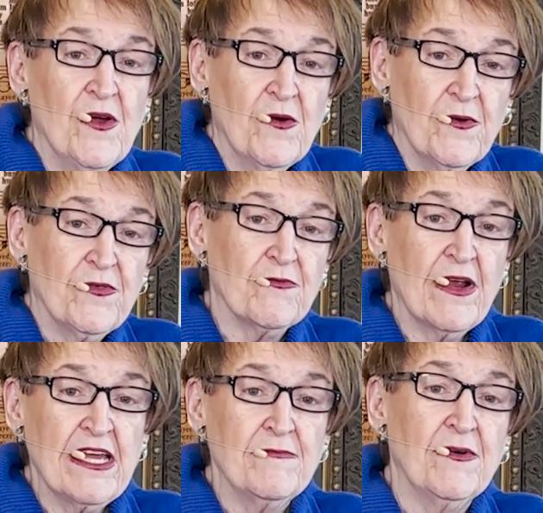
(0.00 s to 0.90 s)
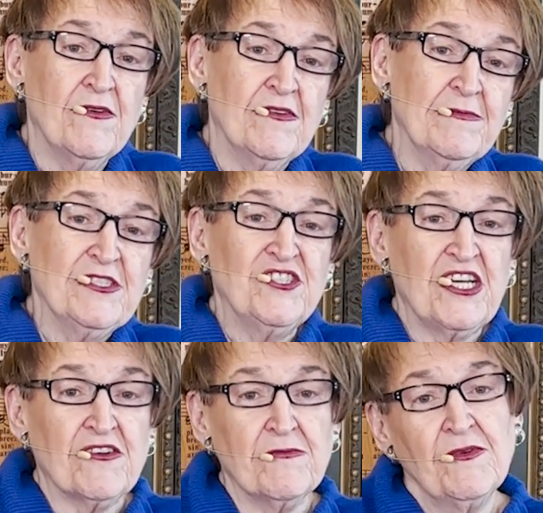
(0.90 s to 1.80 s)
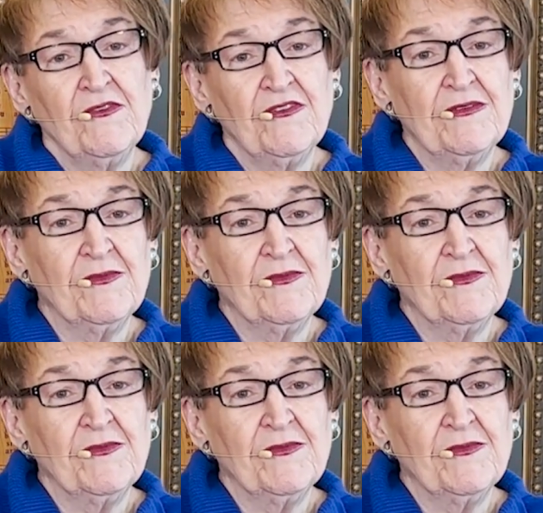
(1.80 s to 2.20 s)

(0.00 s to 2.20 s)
with Rehoboam and Jeroboam,